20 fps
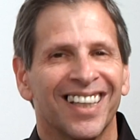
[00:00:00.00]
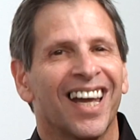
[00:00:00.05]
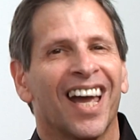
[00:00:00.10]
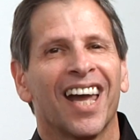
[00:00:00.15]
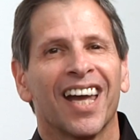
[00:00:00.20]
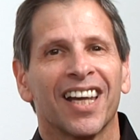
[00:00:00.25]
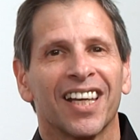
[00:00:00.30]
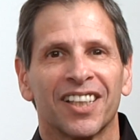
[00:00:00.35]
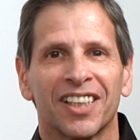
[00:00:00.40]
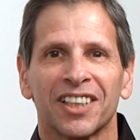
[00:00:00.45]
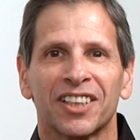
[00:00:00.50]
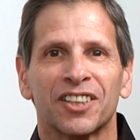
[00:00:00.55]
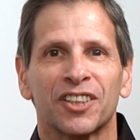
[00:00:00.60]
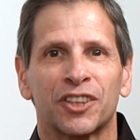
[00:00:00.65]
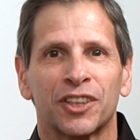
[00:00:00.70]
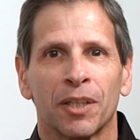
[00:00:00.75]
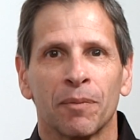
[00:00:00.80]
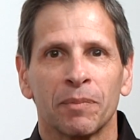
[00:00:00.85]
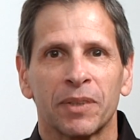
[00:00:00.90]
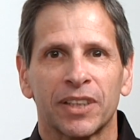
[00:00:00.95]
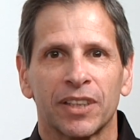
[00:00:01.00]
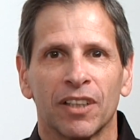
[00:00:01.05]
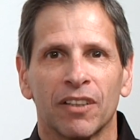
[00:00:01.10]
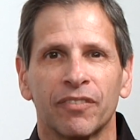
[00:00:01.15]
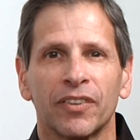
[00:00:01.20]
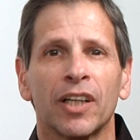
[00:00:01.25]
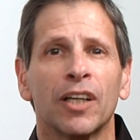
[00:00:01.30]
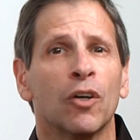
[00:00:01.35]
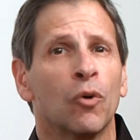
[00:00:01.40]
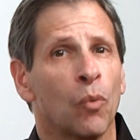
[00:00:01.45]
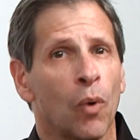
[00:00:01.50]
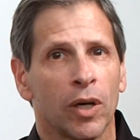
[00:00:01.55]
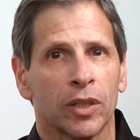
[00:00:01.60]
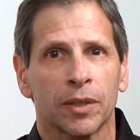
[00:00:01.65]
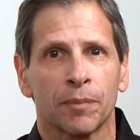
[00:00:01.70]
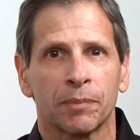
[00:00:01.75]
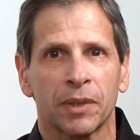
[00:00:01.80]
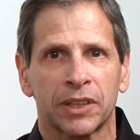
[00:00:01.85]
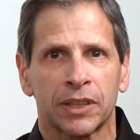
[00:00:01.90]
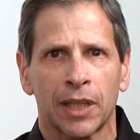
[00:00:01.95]
Hey, this is Jim Silver and
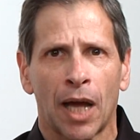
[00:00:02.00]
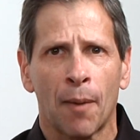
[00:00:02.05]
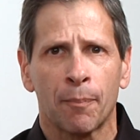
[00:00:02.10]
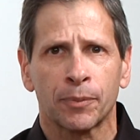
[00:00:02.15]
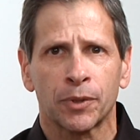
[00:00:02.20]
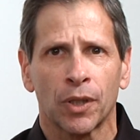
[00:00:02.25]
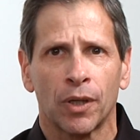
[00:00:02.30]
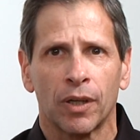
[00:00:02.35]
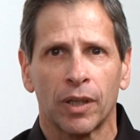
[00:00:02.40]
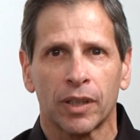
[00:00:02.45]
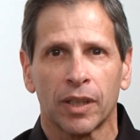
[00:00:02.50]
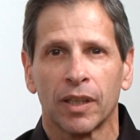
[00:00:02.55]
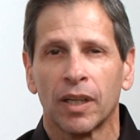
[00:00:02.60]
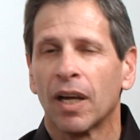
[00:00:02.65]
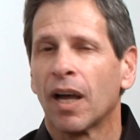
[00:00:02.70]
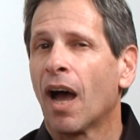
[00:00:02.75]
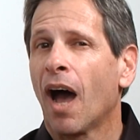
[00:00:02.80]
welcome to Shop Talk.